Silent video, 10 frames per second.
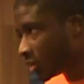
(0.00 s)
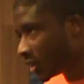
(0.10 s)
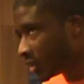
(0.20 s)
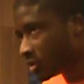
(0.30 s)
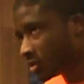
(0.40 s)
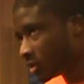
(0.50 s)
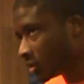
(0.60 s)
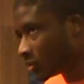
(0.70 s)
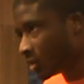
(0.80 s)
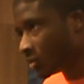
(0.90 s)
play.
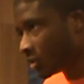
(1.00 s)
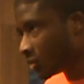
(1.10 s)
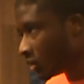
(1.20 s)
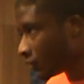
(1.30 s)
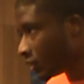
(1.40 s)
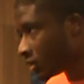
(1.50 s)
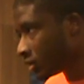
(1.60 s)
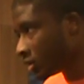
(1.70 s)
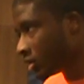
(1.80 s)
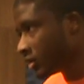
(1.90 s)
I'm going to follow
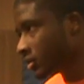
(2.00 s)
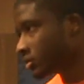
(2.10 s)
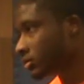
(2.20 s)
their lead.